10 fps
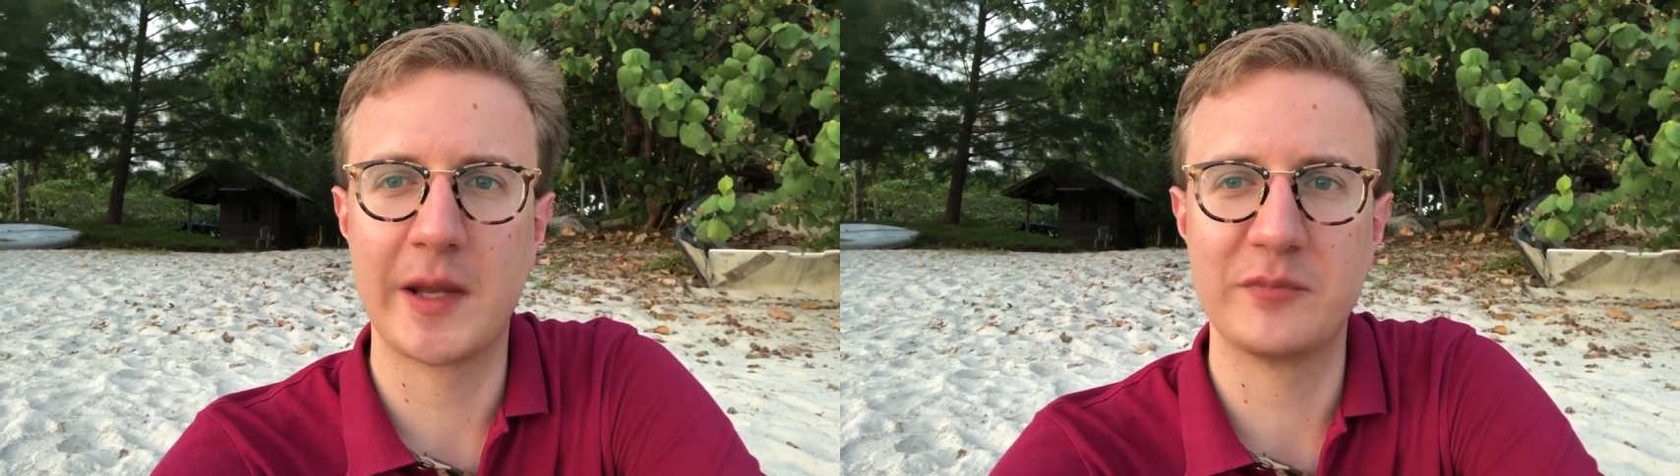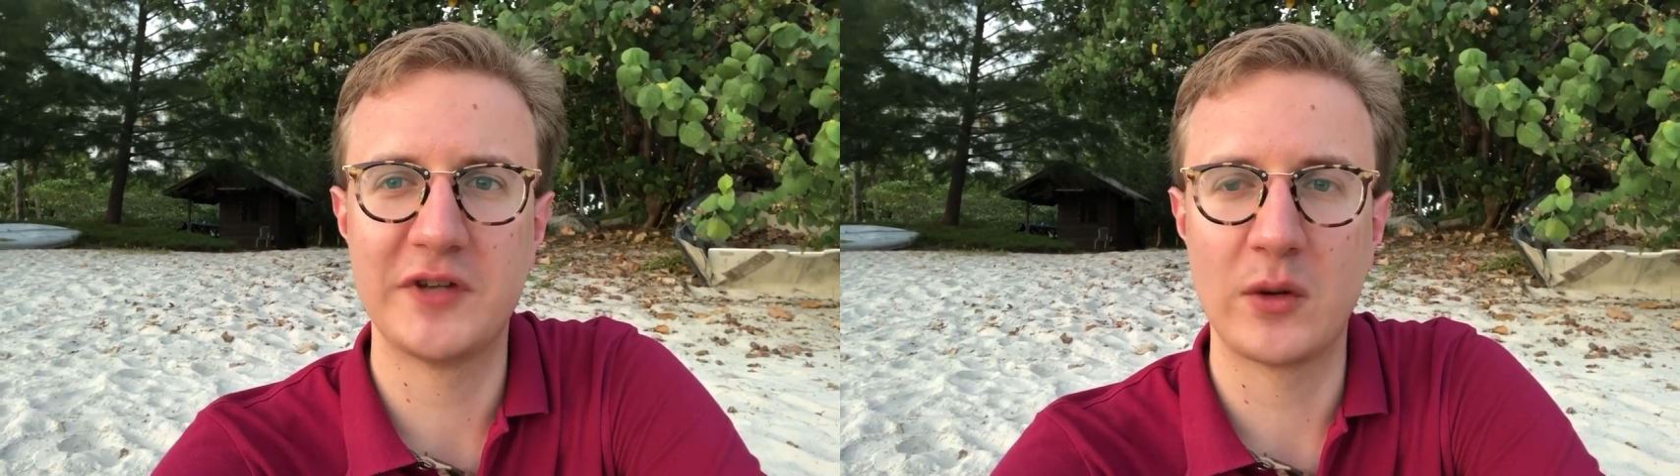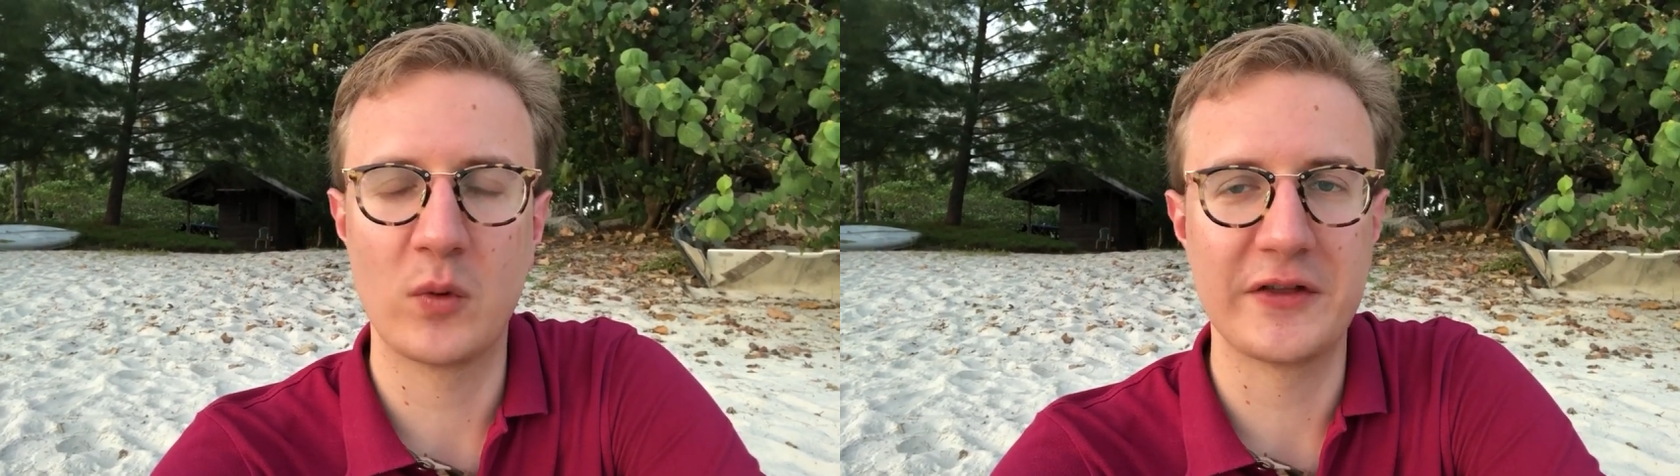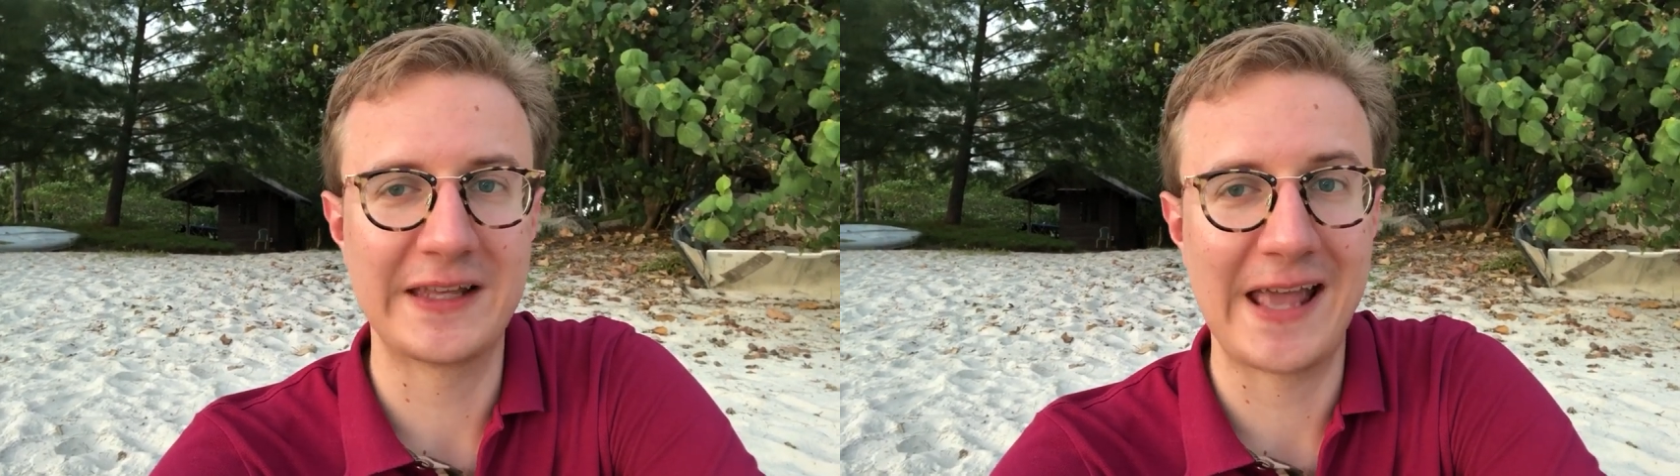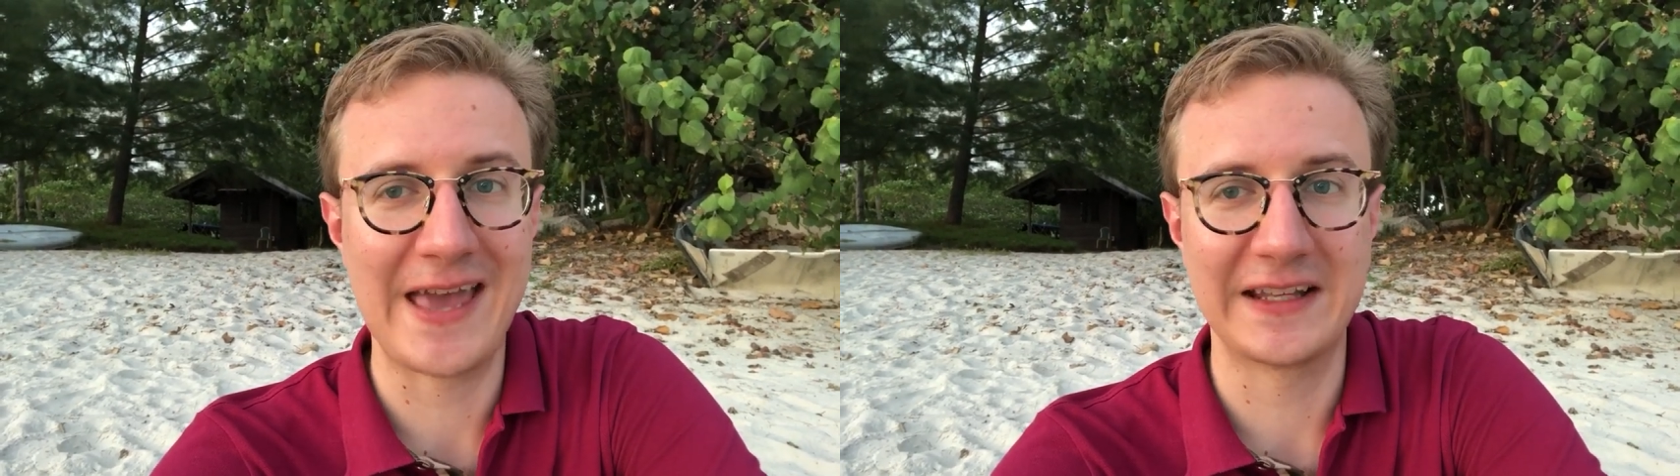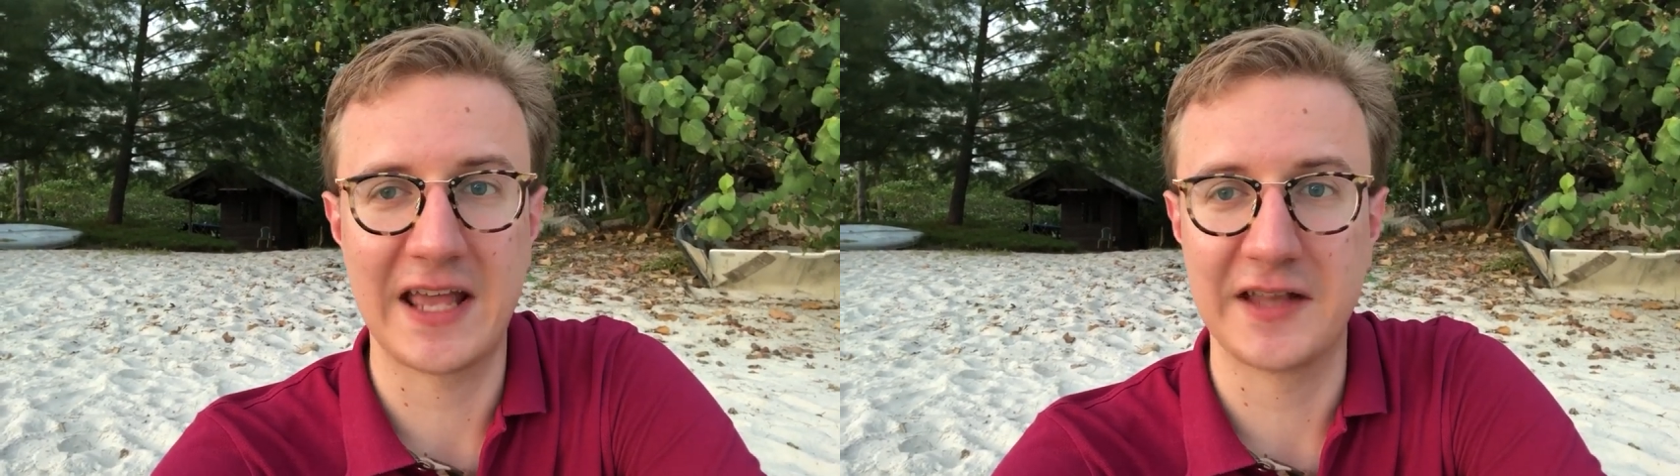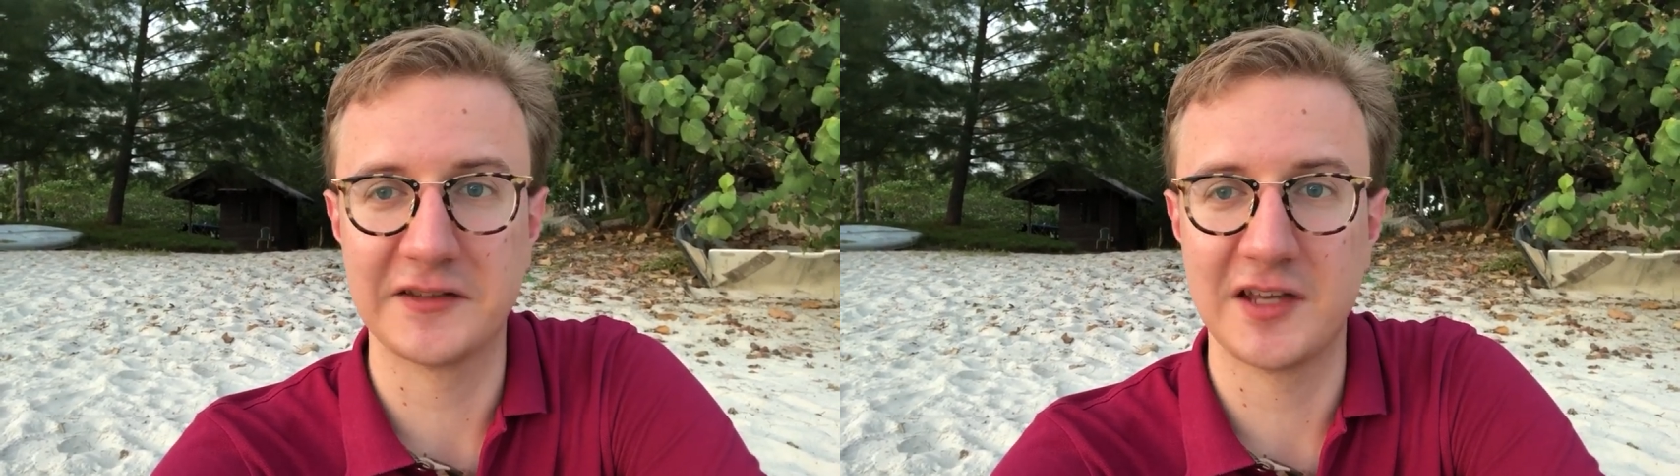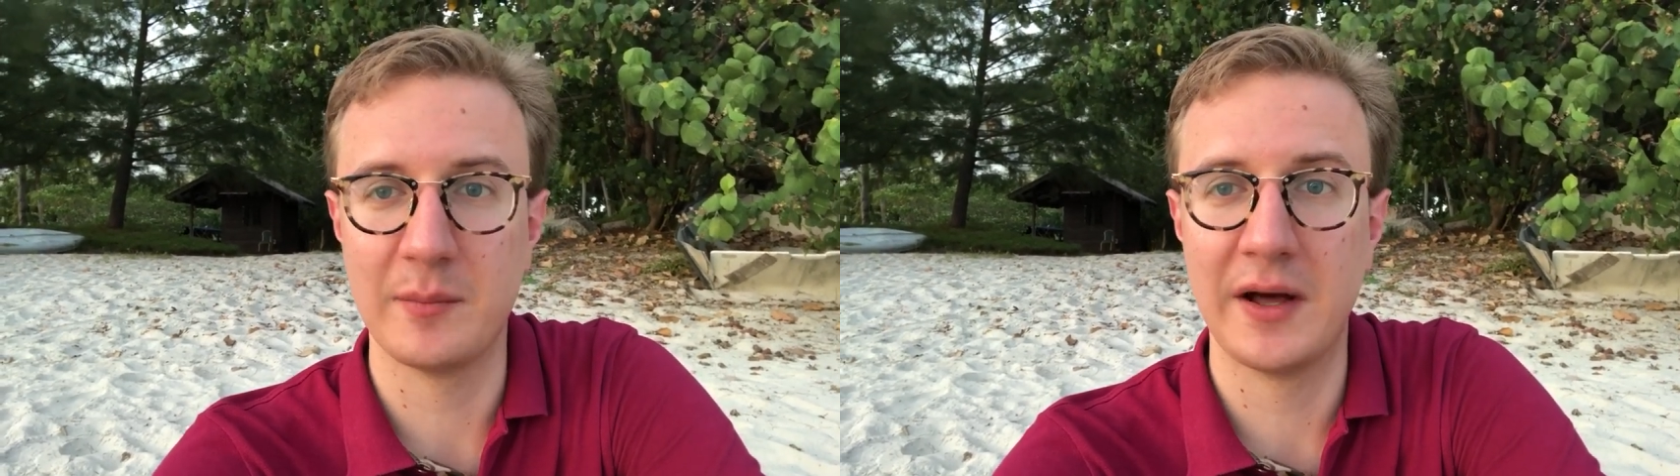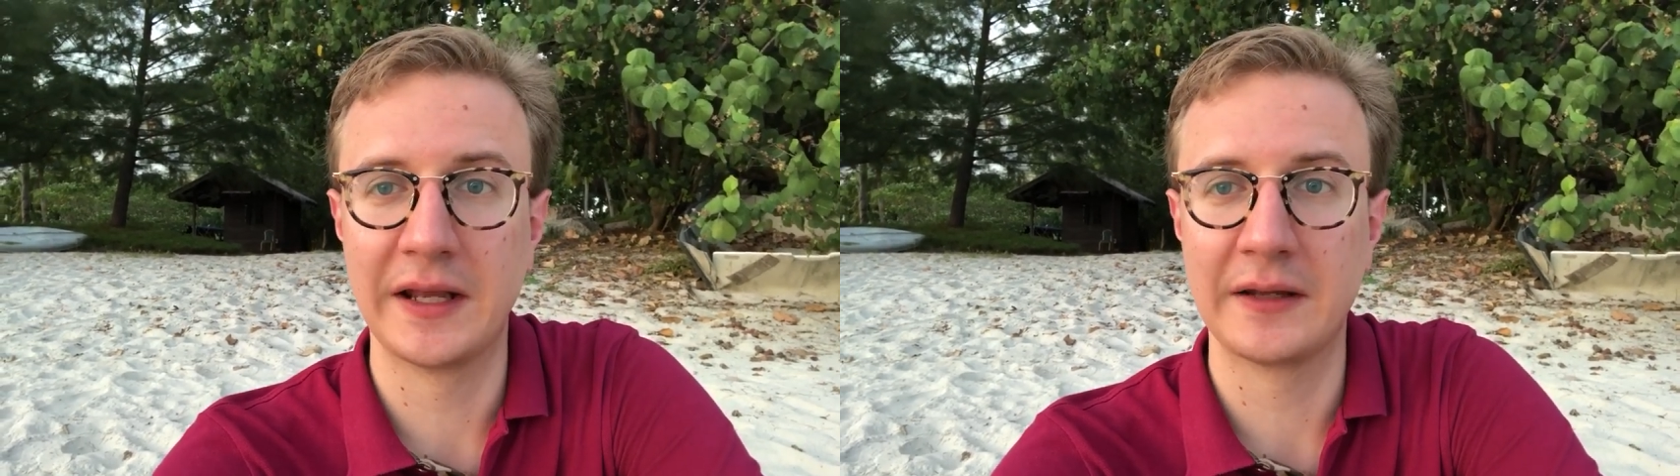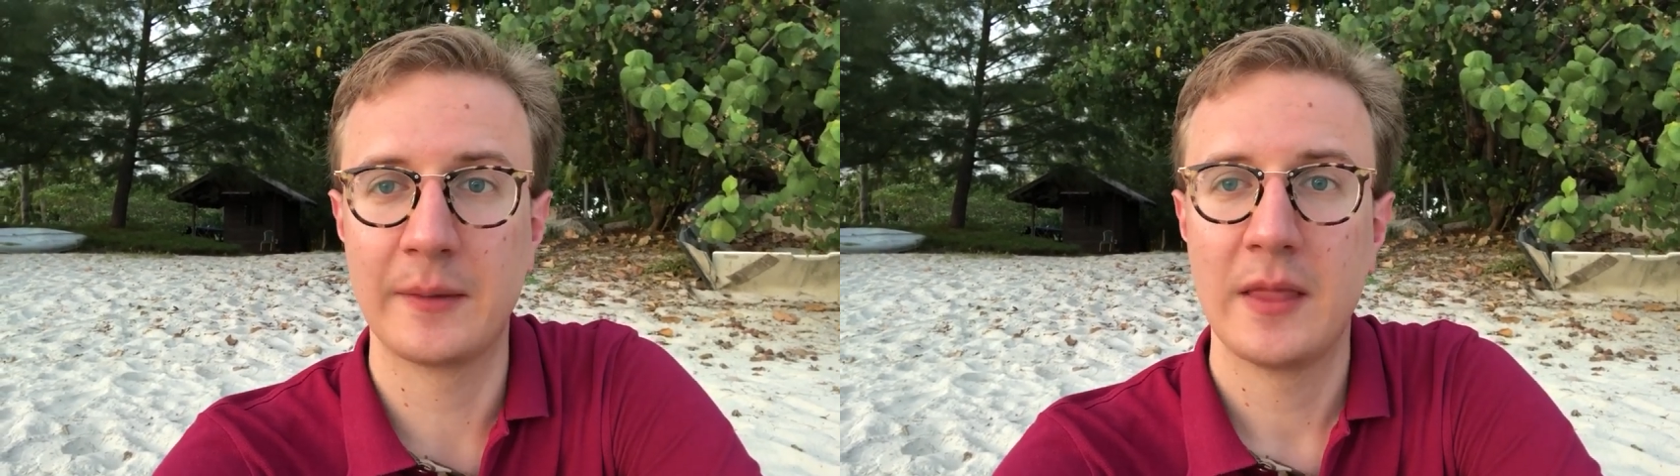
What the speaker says: they update where they can and can't send money.